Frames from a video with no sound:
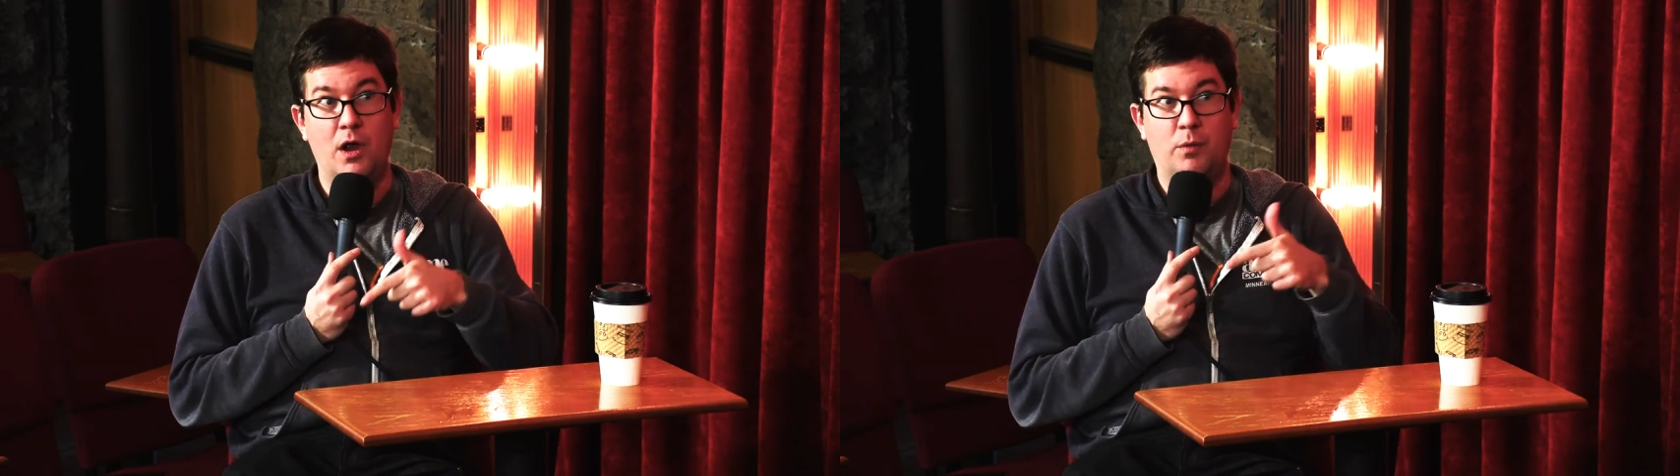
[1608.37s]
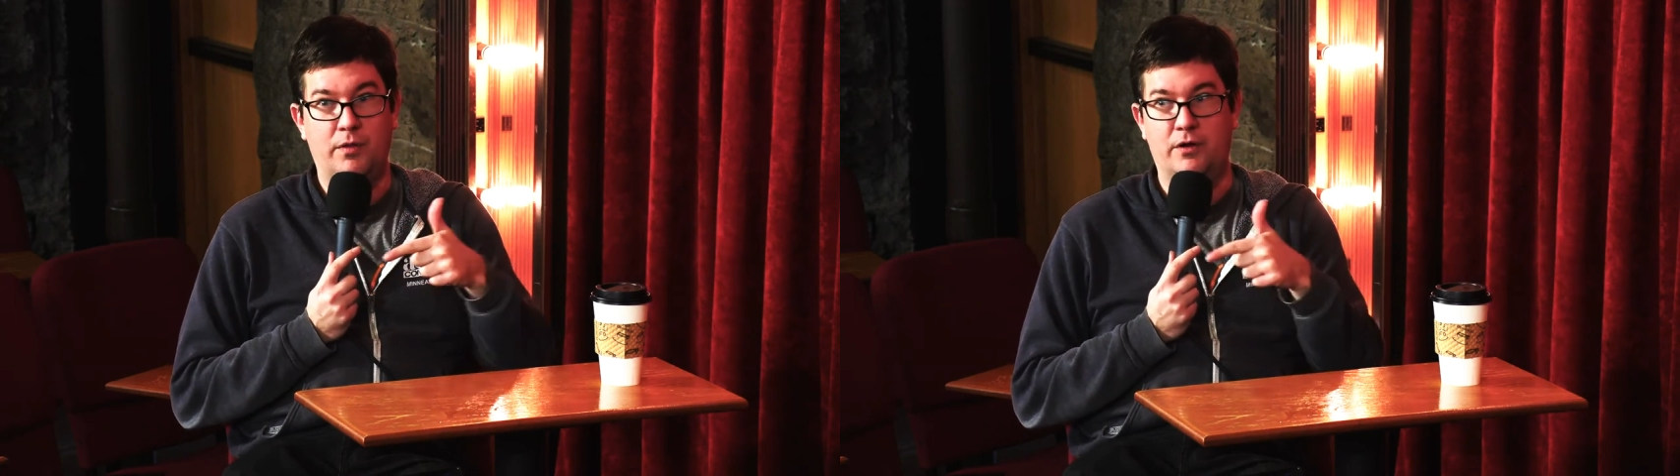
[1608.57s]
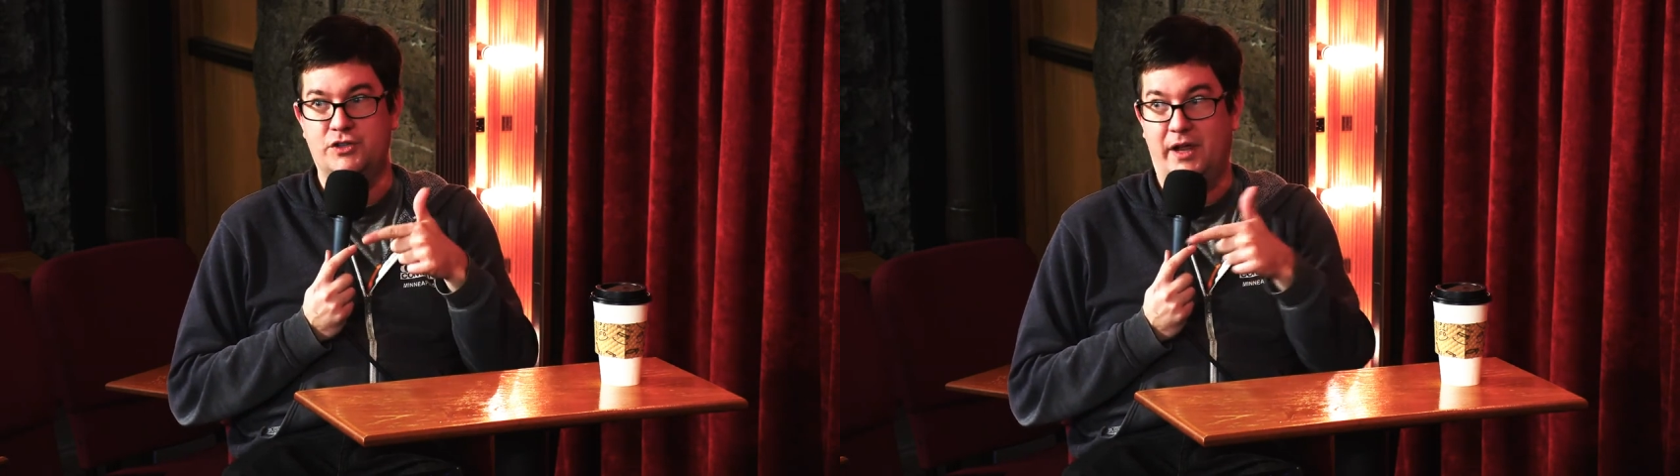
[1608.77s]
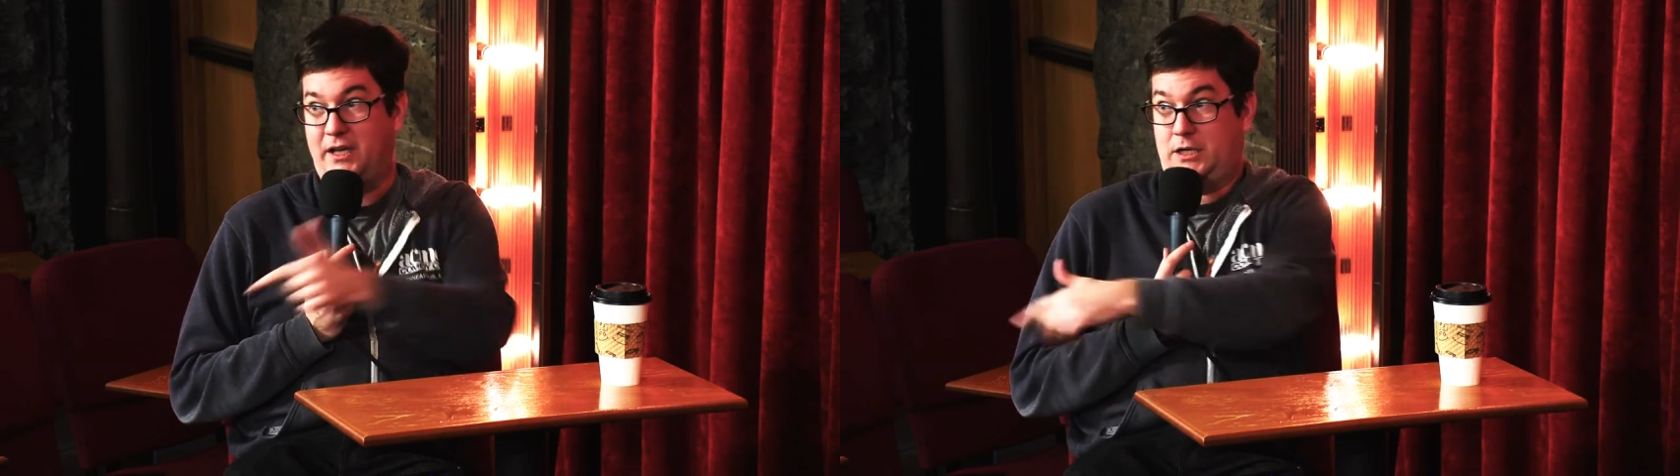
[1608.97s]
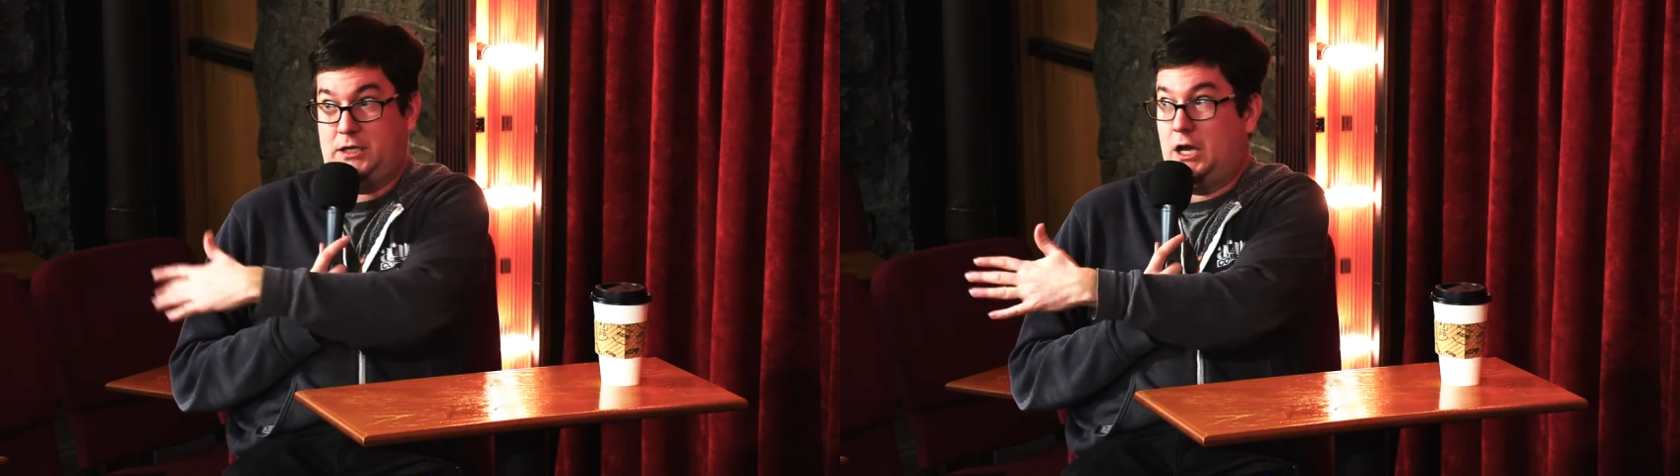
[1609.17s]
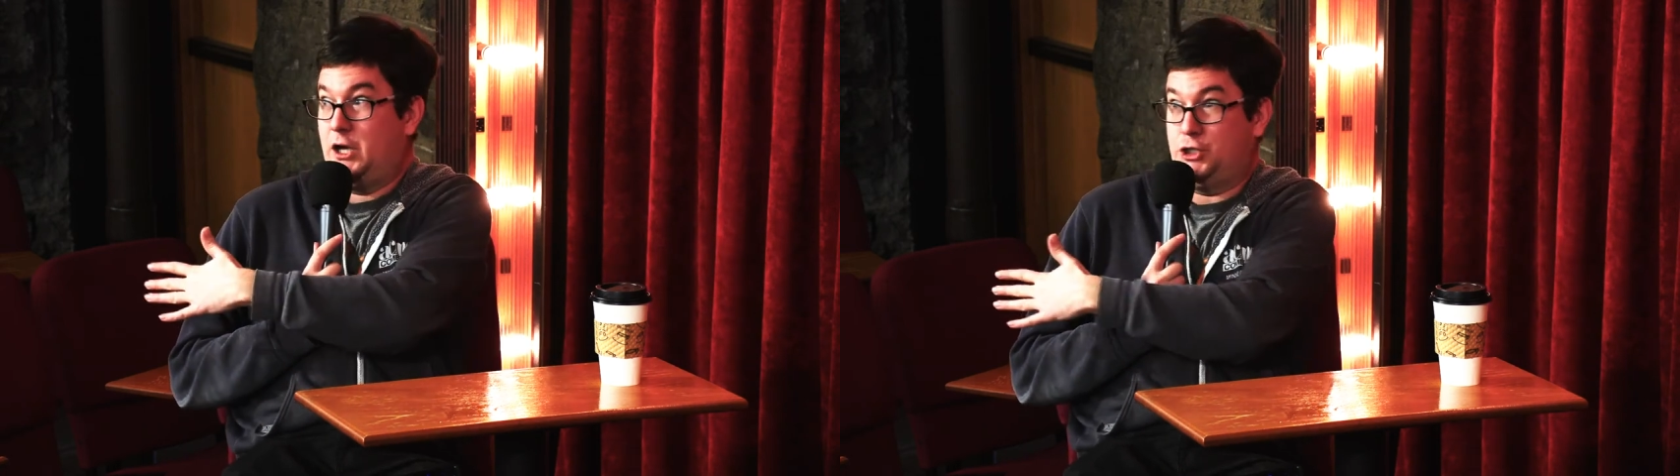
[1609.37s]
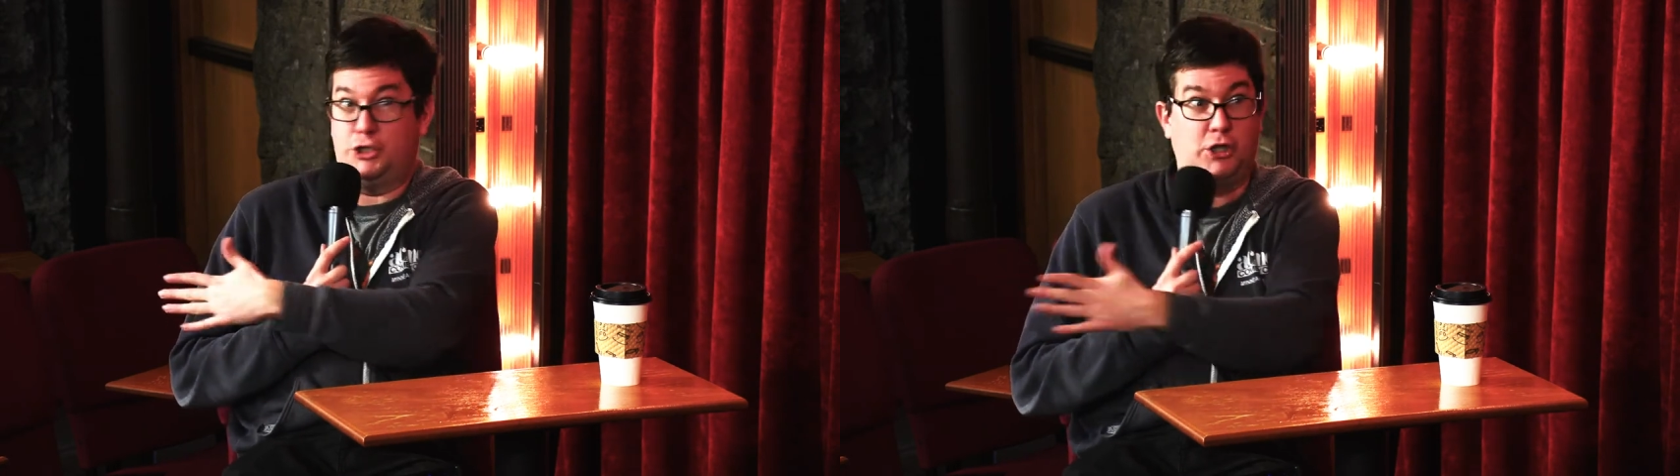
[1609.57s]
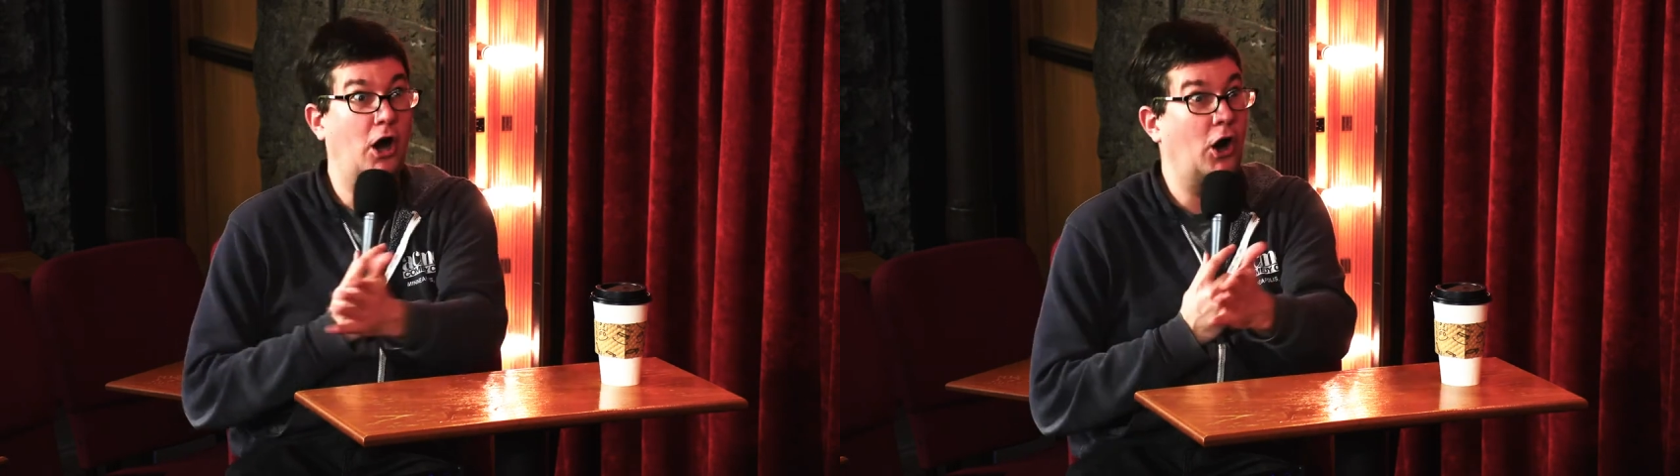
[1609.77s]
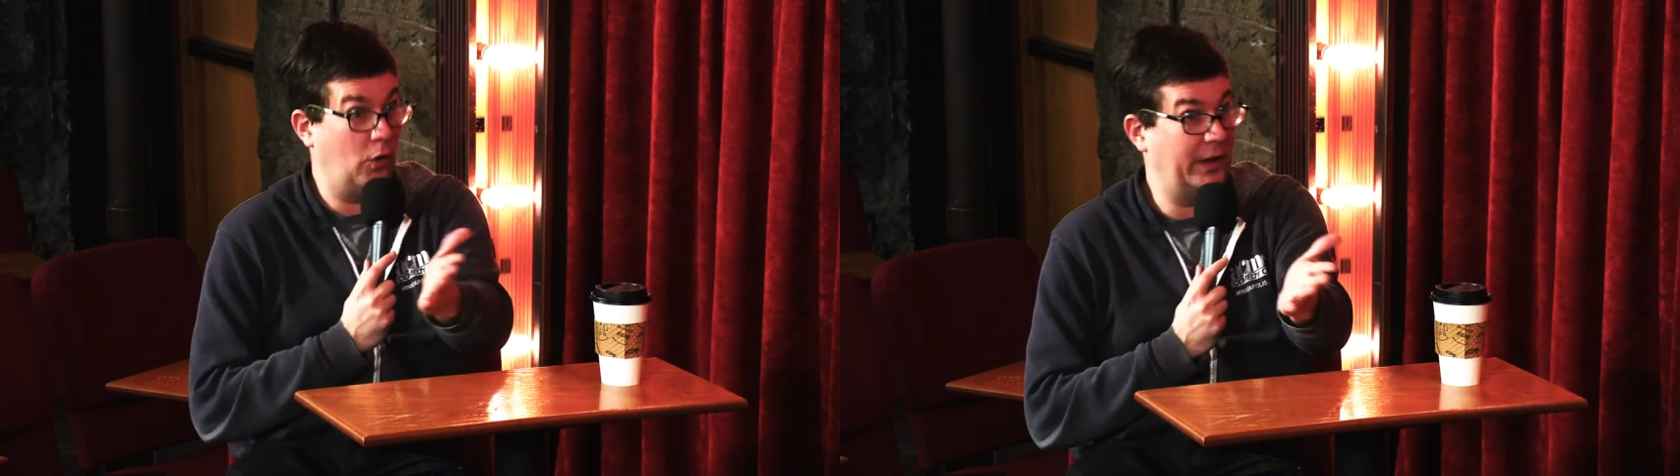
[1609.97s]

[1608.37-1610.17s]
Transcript: where there's like a show,